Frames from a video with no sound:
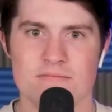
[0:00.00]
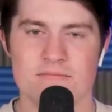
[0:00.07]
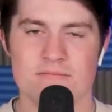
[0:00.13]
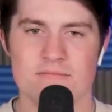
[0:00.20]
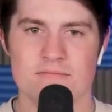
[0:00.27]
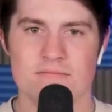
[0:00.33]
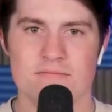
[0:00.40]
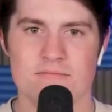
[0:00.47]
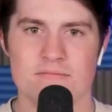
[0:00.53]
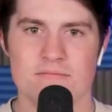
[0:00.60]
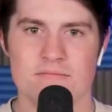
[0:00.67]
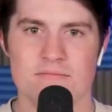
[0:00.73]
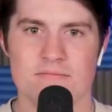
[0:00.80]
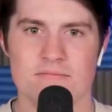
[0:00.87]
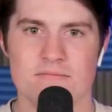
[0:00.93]

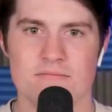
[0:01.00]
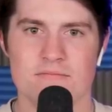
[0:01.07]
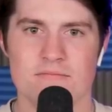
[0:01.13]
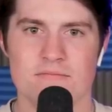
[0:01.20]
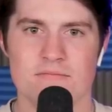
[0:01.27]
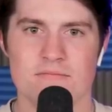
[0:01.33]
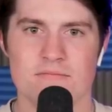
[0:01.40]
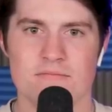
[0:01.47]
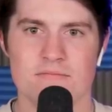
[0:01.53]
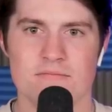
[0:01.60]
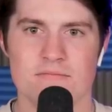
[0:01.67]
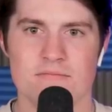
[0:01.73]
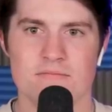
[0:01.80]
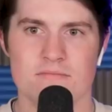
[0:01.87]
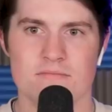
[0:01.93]

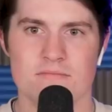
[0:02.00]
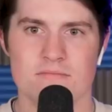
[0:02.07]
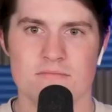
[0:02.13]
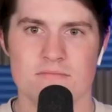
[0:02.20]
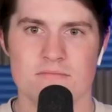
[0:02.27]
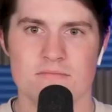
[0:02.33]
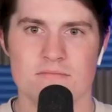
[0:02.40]
(silent)